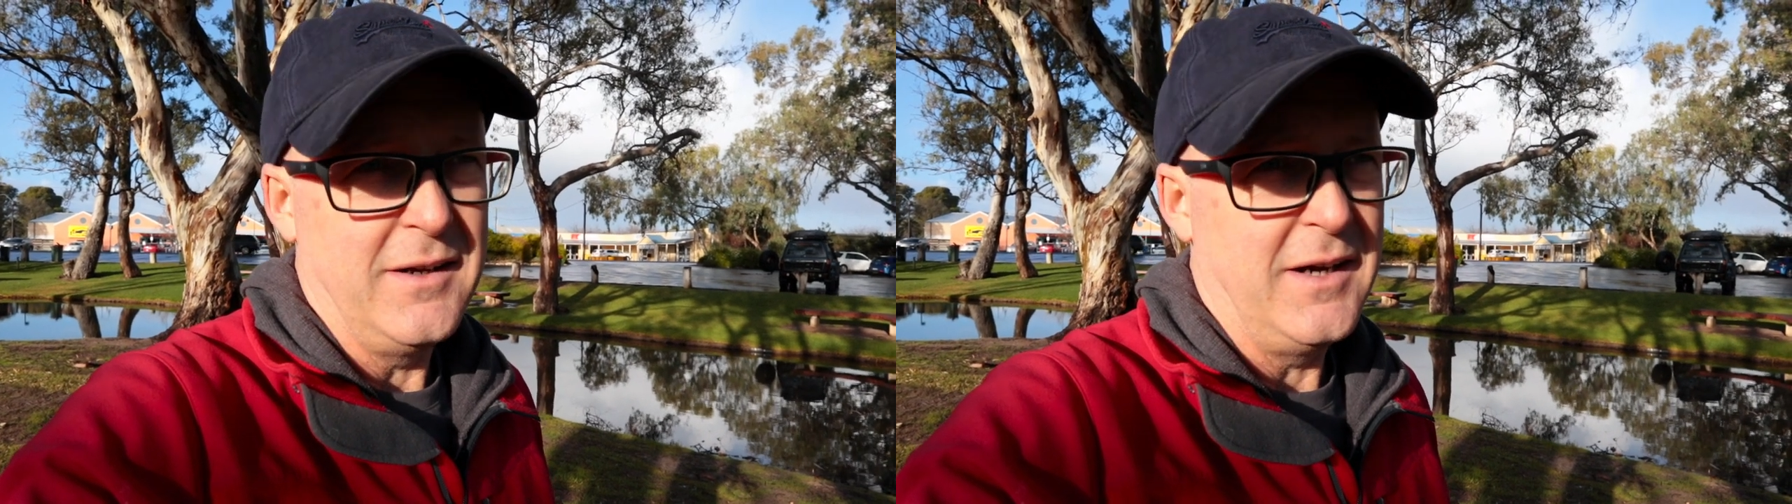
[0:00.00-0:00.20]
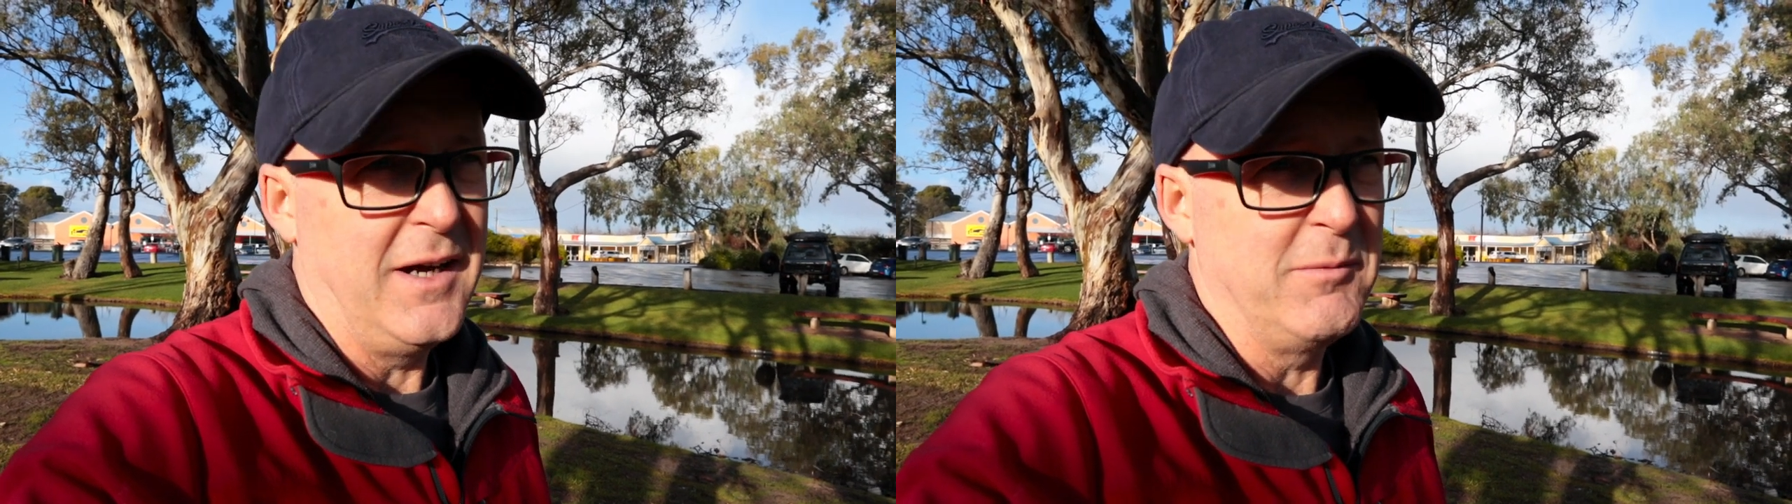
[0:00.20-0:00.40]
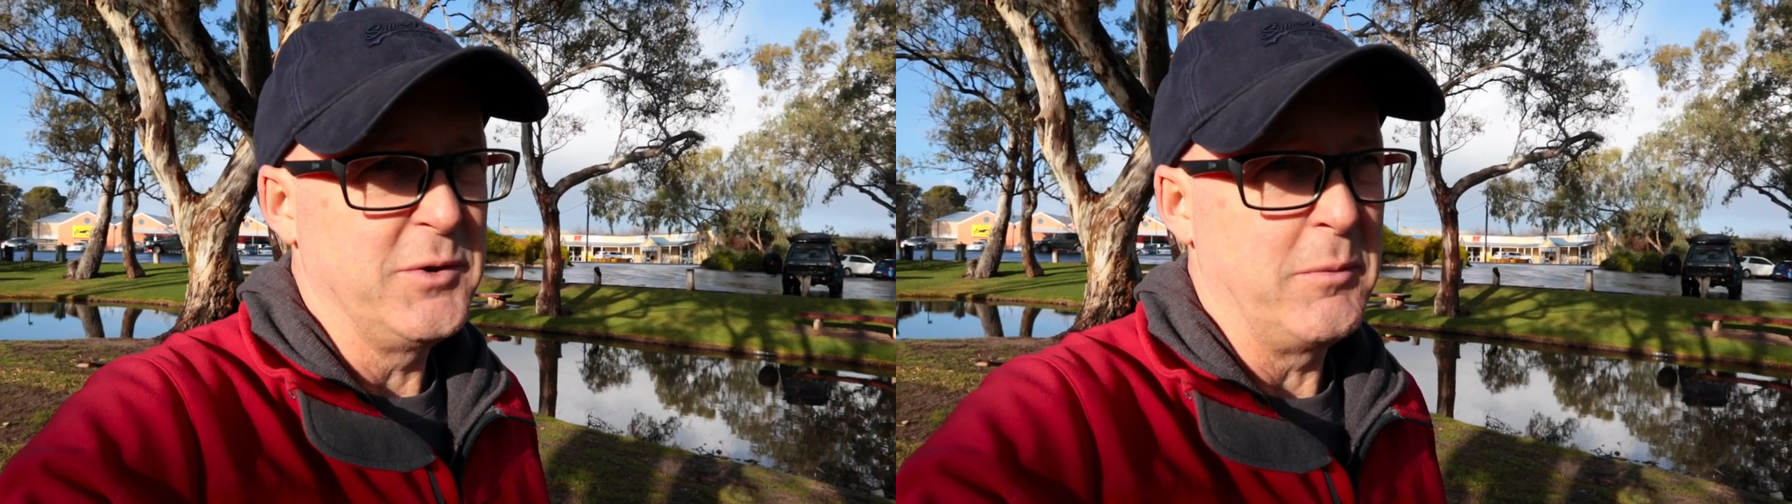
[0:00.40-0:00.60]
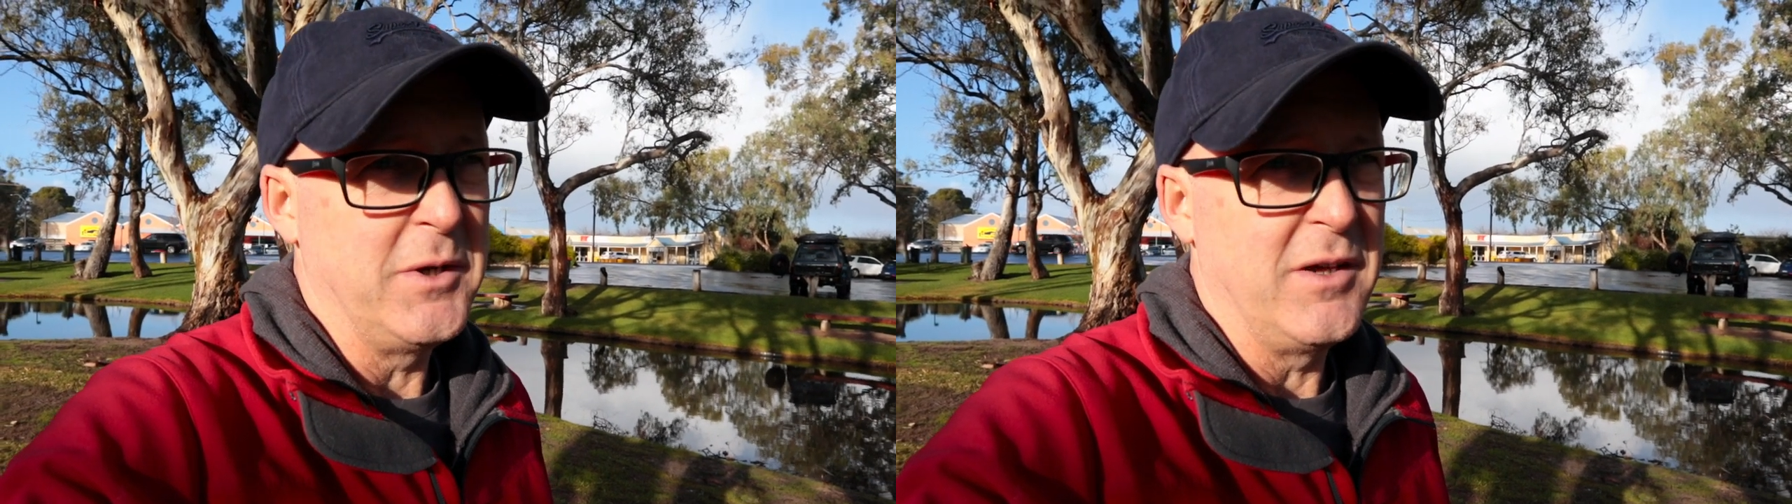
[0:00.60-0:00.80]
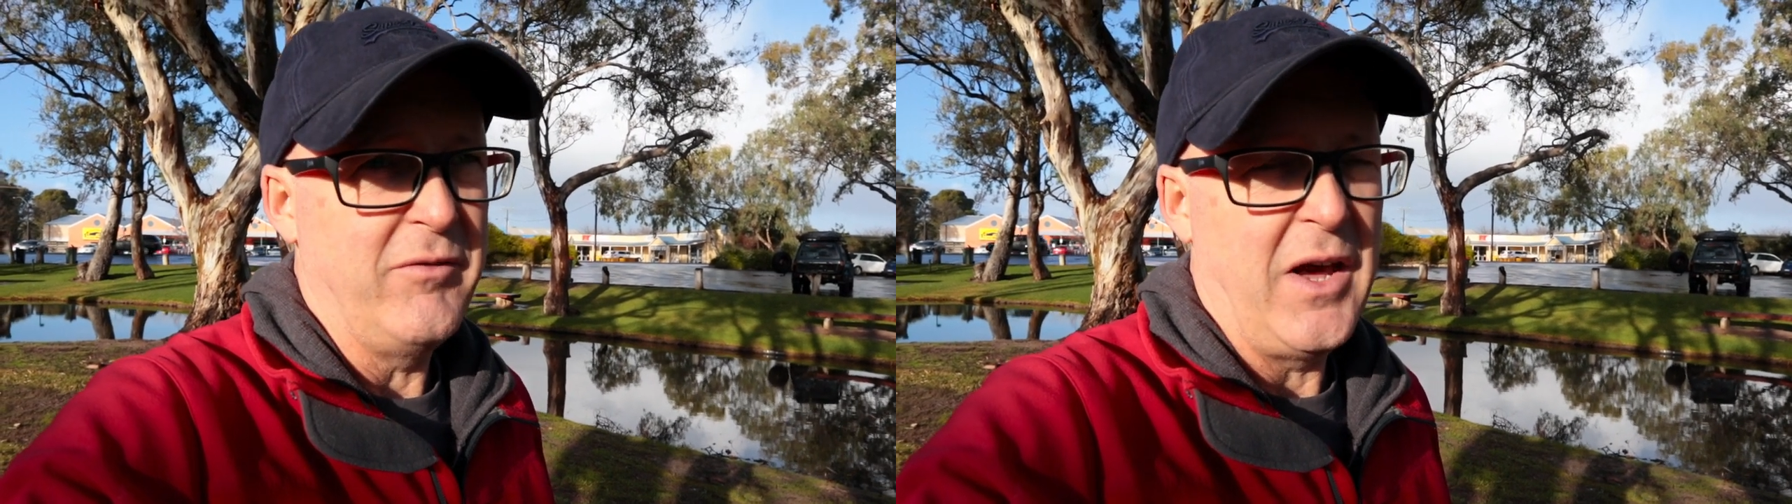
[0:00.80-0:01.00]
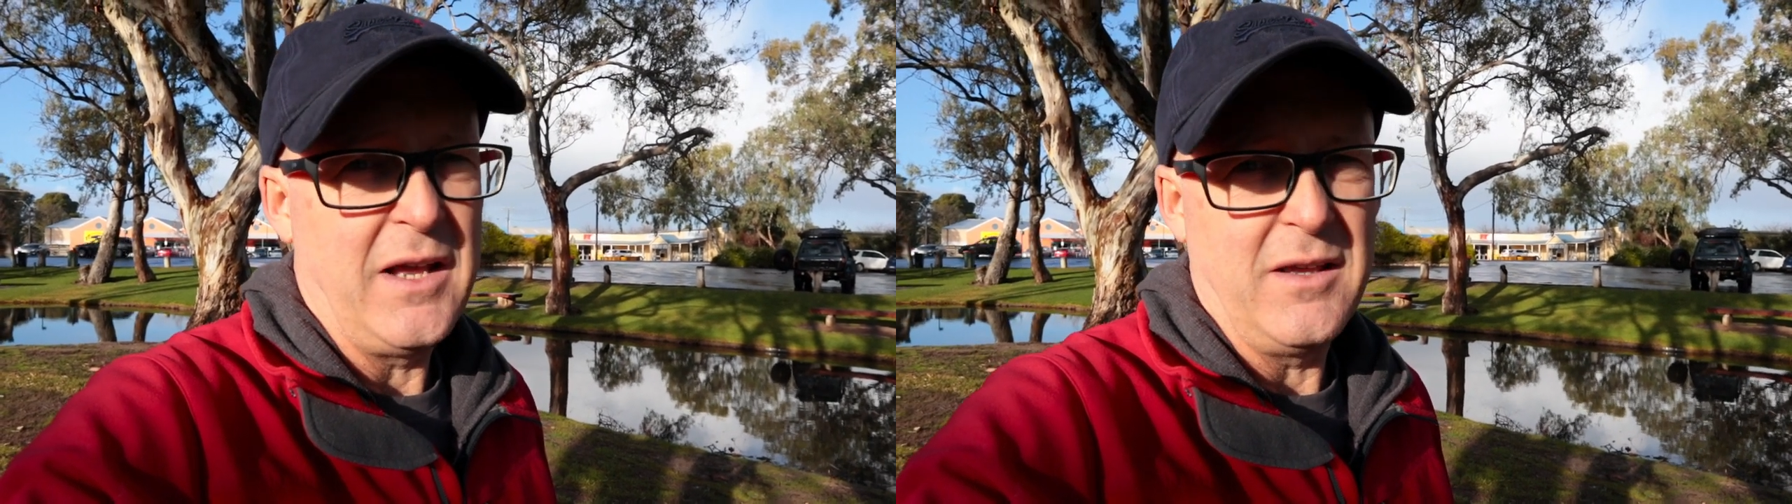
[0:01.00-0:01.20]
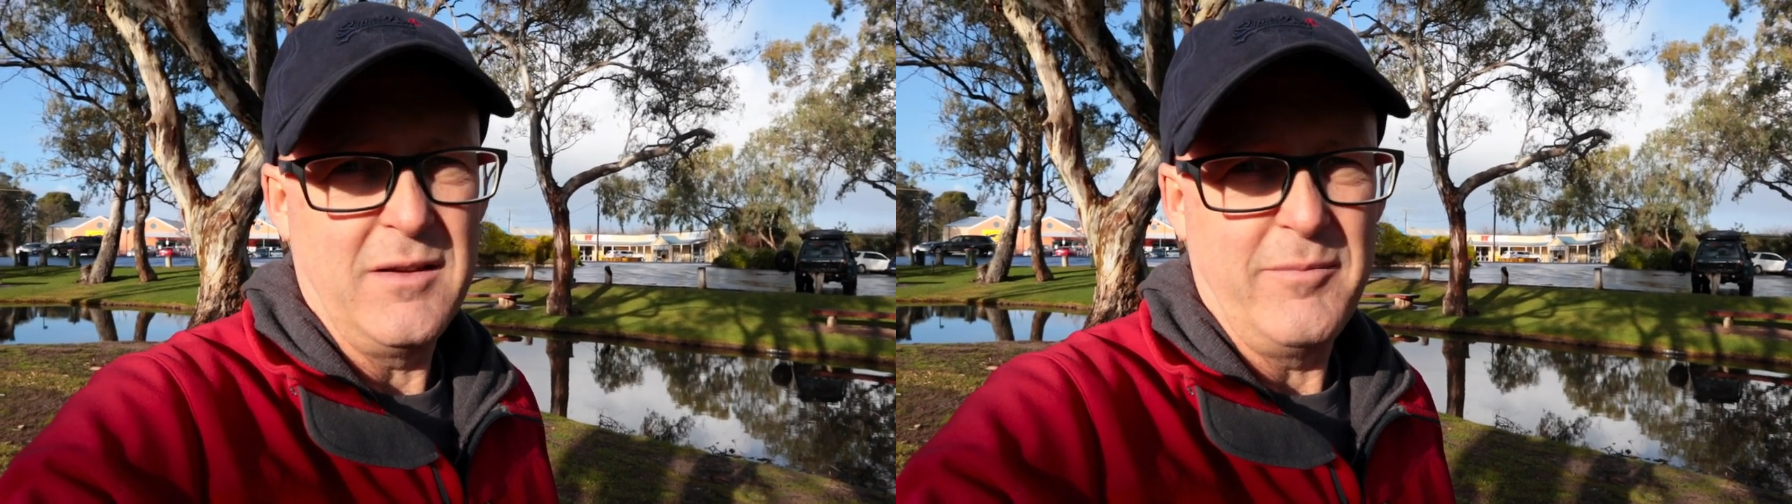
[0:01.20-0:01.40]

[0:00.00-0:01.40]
Um, took him to the vet.